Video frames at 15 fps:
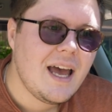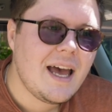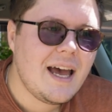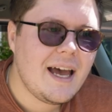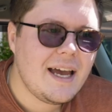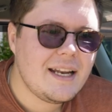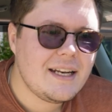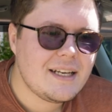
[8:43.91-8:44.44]

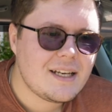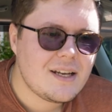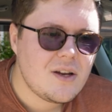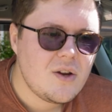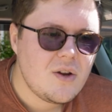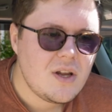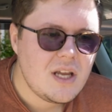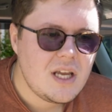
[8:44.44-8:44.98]
And
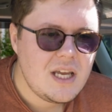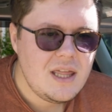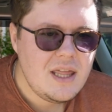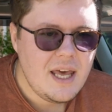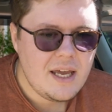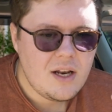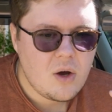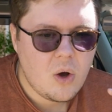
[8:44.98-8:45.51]
in
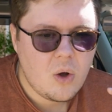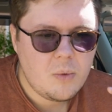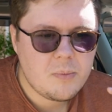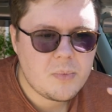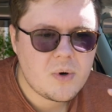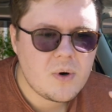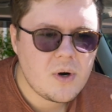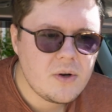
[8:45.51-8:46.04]
that whole
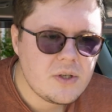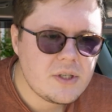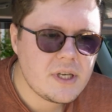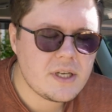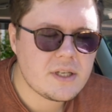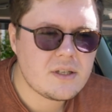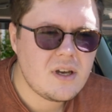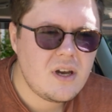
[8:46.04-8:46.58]

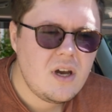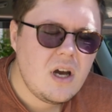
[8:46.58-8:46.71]
process